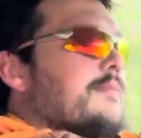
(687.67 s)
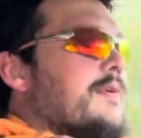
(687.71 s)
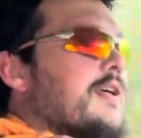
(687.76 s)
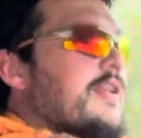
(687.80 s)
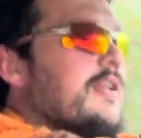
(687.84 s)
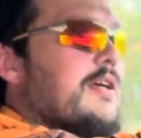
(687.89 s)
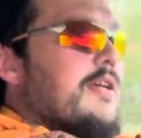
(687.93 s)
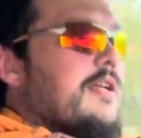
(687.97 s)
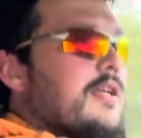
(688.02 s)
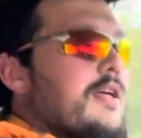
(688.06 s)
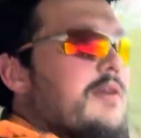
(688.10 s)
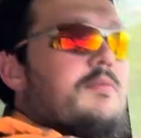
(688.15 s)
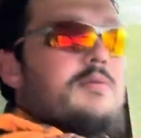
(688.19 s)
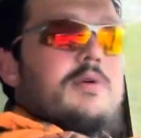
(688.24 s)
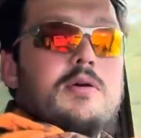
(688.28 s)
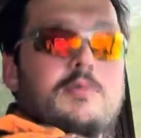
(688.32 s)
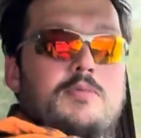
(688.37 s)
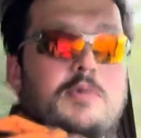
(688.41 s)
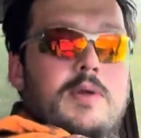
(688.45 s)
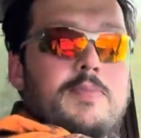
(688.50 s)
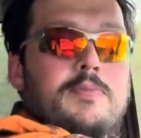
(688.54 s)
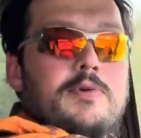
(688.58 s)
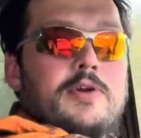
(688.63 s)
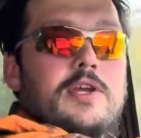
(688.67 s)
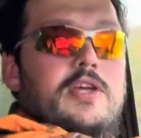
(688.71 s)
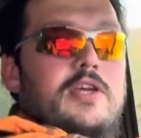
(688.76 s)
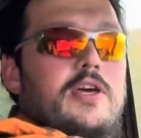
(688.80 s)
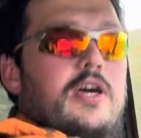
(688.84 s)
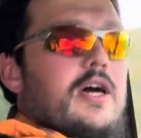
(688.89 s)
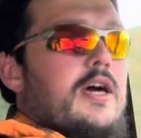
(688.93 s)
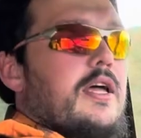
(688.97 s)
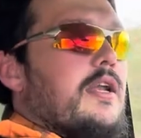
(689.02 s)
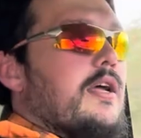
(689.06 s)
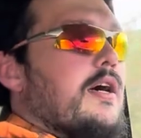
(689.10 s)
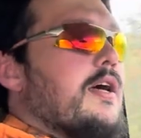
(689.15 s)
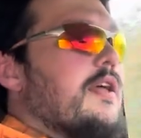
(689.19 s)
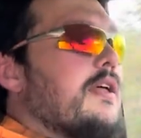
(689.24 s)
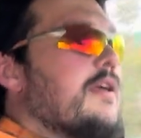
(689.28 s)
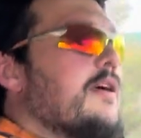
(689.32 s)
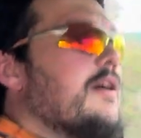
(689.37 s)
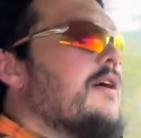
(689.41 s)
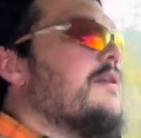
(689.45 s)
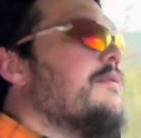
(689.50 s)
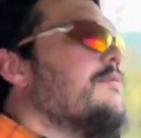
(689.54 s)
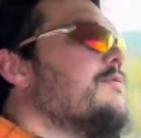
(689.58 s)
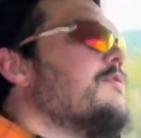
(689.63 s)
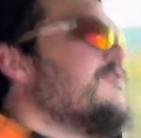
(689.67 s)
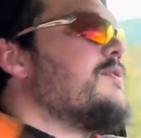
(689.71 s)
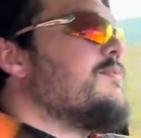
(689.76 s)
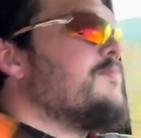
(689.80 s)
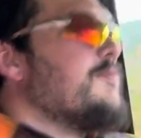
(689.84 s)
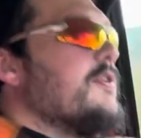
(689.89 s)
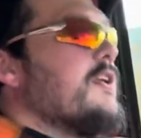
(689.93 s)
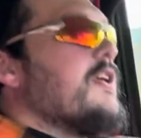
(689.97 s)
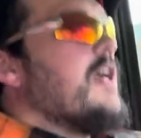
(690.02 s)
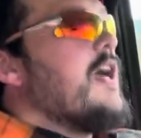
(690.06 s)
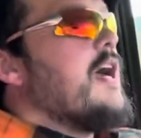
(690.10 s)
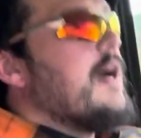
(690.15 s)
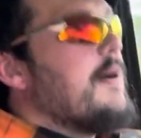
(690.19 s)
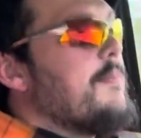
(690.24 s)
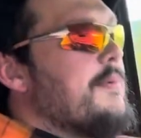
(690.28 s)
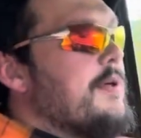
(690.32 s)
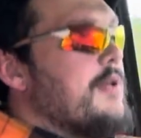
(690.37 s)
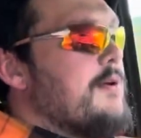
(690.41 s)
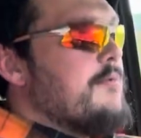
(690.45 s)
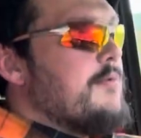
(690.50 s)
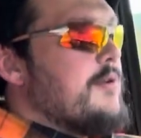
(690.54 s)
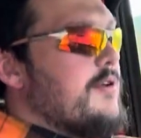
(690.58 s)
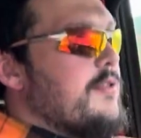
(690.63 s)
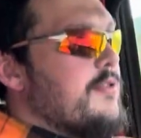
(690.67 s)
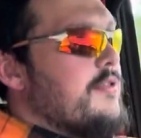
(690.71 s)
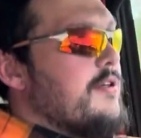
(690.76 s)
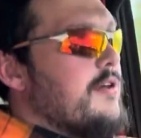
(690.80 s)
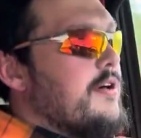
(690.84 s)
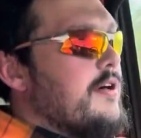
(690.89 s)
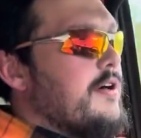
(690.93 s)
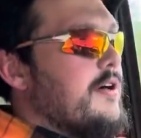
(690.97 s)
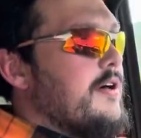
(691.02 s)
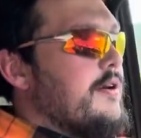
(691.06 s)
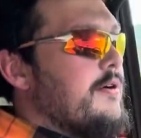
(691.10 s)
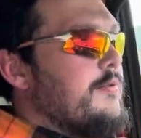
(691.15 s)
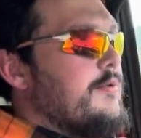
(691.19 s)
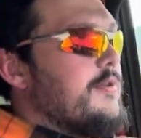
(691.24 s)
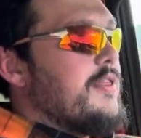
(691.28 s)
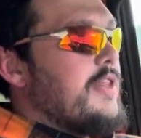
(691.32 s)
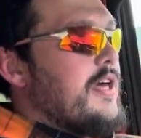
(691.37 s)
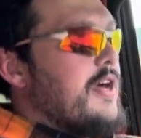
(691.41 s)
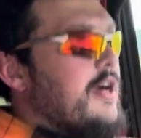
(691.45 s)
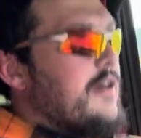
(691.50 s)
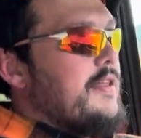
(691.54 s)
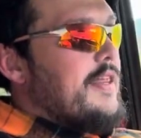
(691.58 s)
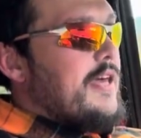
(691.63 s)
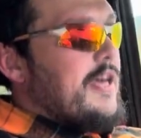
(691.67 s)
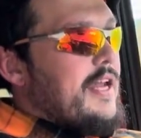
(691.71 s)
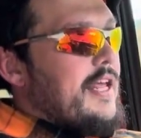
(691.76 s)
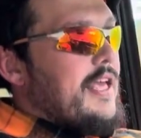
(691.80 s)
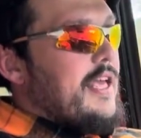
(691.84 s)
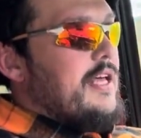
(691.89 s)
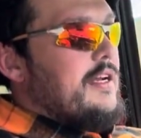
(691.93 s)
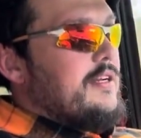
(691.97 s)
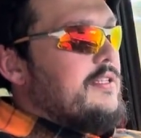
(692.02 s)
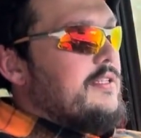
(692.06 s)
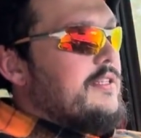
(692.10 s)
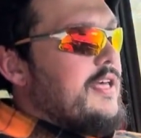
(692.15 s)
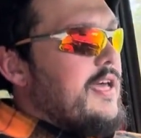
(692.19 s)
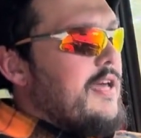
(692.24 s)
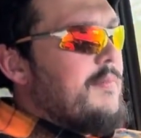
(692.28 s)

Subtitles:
and it went pretty good. I was pretty happy with how that handled.